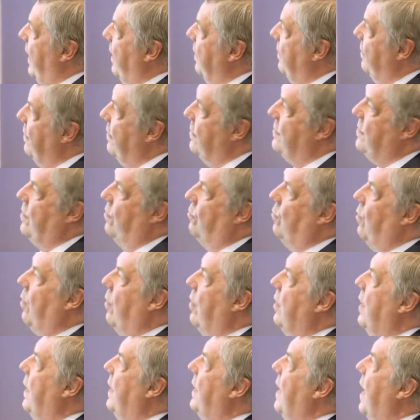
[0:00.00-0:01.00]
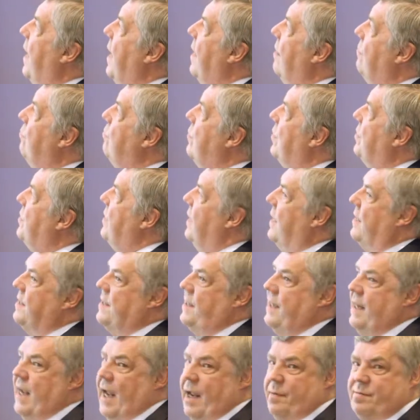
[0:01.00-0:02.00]
enters the wall and how much
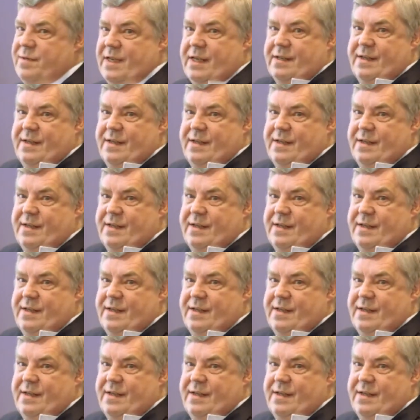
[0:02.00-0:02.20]
escapes